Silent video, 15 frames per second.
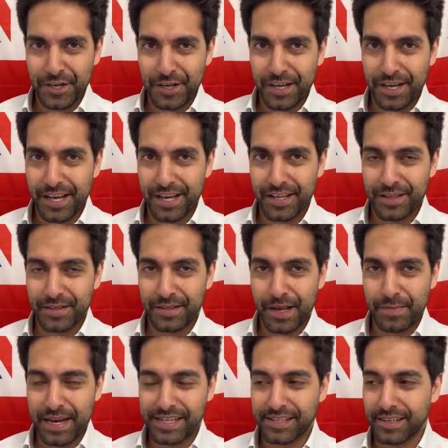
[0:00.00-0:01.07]

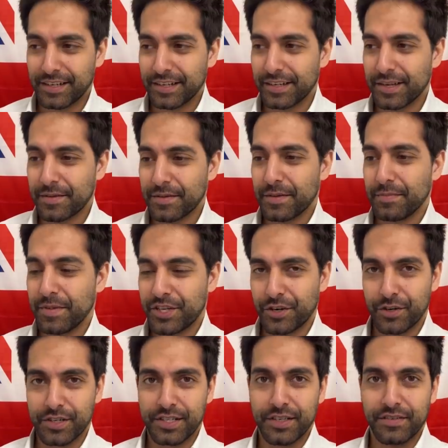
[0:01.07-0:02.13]
The
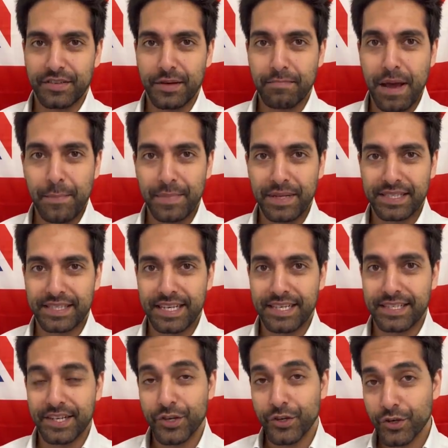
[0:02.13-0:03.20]
majority of the member states
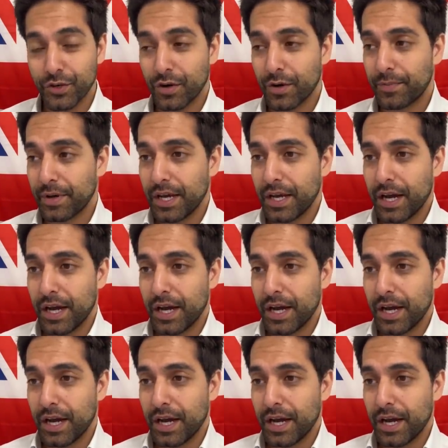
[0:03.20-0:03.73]
in Europe